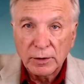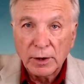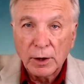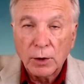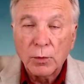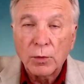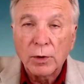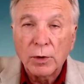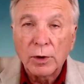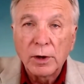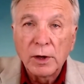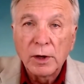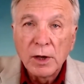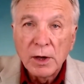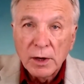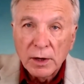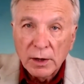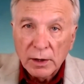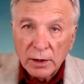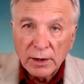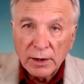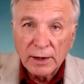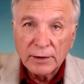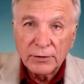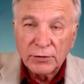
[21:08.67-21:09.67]
There were,
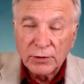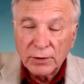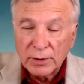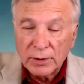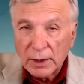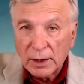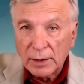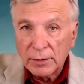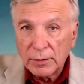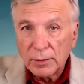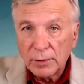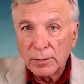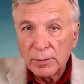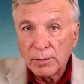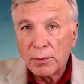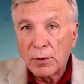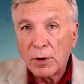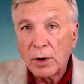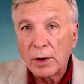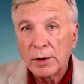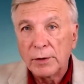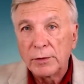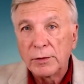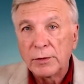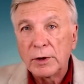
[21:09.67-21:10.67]
that's another
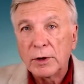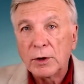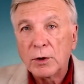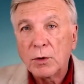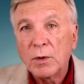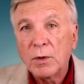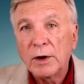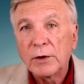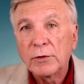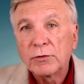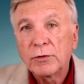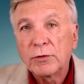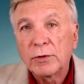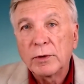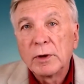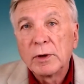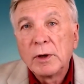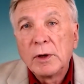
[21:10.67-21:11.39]
part of the equation.